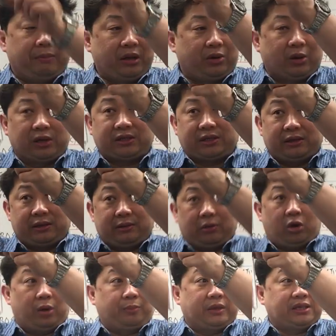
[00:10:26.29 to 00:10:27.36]
because
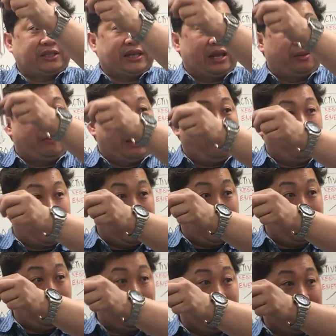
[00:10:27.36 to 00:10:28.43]
of the cell
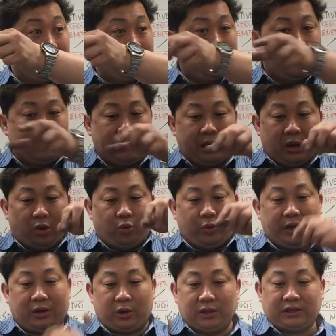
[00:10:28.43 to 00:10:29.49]
membrane.
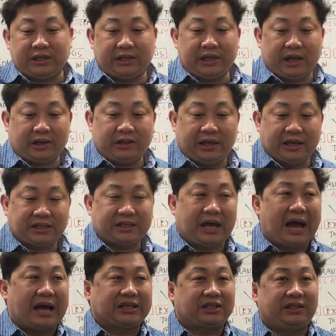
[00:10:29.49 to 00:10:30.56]
We consider
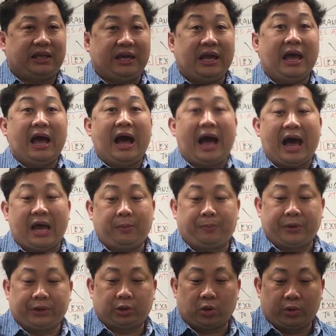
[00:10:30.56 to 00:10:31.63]
this as the
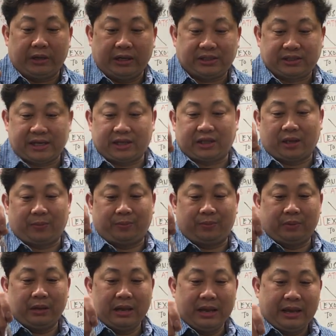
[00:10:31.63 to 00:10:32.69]
hypertonic
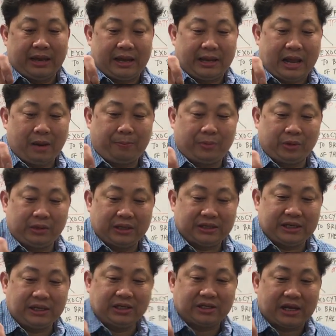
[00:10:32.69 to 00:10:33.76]
setup. And I'll put
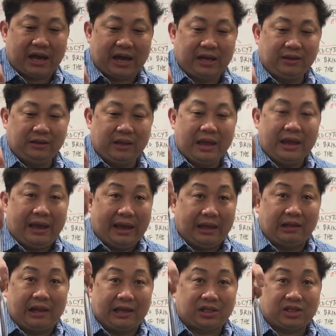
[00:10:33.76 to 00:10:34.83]
this inside,
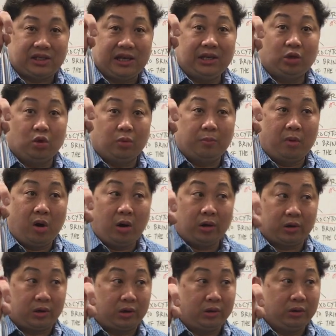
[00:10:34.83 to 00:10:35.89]
and let's see
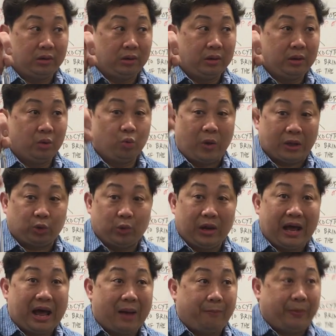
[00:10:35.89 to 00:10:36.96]
tomorrow what will
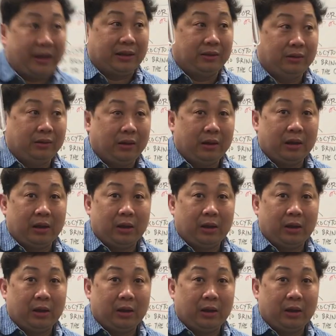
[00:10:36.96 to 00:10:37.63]
happen